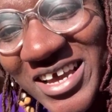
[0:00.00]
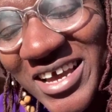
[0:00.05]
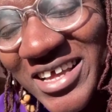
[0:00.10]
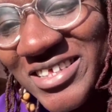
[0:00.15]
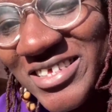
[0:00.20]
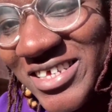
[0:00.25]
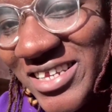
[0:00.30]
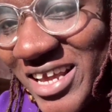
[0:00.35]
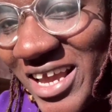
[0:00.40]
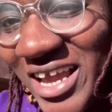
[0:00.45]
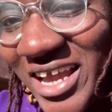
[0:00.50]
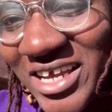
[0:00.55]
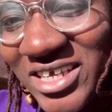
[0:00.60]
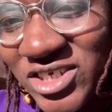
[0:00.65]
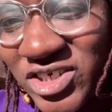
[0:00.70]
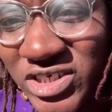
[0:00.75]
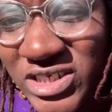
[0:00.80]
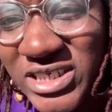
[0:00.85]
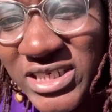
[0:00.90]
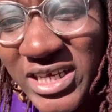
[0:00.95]
And today
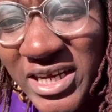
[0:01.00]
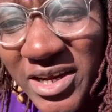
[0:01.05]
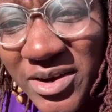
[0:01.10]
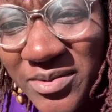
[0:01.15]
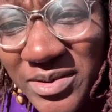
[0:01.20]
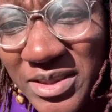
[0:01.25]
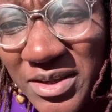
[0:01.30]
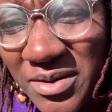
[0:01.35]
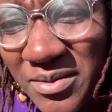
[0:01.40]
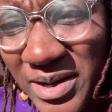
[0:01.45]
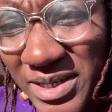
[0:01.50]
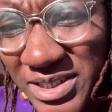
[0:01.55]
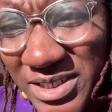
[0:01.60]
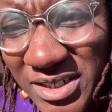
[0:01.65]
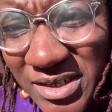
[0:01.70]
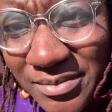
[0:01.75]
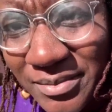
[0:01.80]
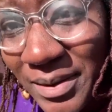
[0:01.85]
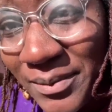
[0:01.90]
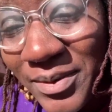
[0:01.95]
is just sitting with the
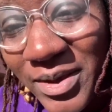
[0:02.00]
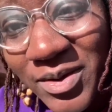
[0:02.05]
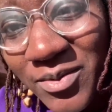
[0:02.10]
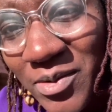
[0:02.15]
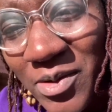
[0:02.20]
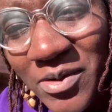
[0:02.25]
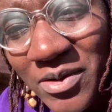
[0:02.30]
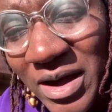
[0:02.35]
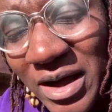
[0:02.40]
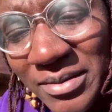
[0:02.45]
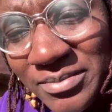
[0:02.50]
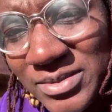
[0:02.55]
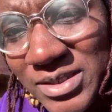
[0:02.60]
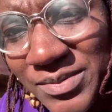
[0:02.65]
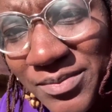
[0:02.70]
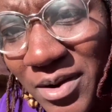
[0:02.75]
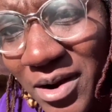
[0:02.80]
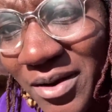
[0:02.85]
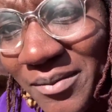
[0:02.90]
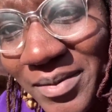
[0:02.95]
question. Maybe it won't come
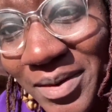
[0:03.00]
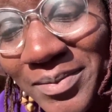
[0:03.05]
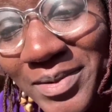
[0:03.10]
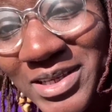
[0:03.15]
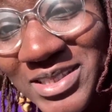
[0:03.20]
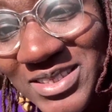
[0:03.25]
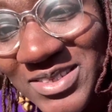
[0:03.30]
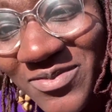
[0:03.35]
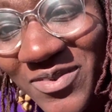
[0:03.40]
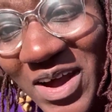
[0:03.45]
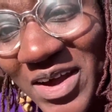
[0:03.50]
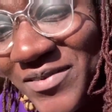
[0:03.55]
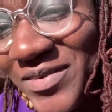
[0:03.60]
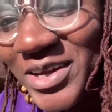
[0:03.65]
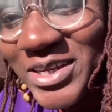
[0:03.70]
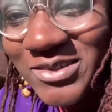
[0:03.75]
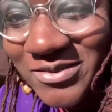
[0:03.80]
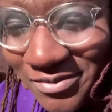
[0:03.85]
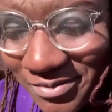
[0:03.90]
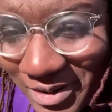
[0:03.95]
tomorrow. Maybe it's five
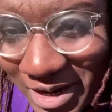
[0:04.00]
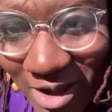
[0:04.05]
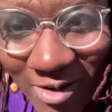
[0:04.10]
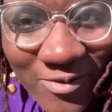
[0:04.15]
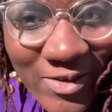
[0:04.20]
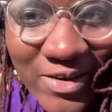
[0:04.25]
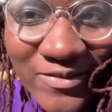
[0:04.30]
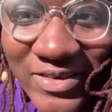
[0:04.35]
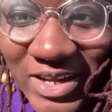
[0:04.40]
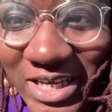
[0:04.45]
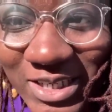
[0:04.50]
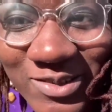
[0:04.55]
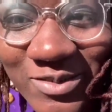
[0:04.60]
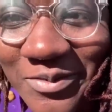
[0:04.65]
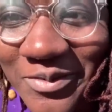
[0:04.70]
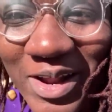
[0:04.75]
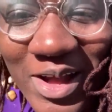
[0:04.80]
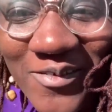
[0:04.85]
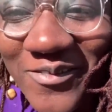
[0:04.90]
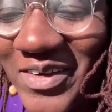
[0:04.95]
years from now, five days
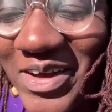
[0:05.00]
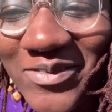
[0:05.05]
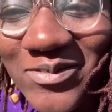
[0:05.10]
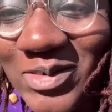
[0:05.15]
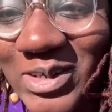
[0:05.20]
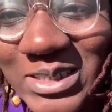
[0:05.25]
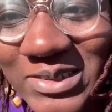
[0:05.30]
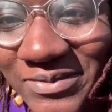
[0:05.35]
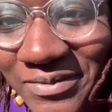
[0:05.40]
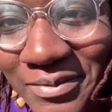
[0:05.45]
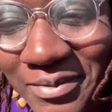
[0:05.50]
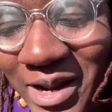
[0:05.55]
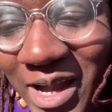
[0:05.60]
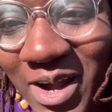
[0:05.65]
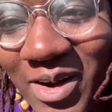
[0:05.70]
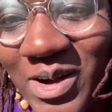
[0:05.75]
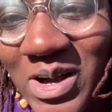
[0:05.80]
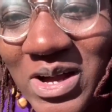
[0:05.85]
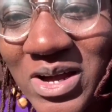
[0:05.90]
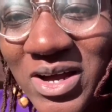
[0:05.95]
from now, five weeks from
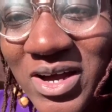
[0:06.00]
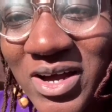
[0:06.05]
now.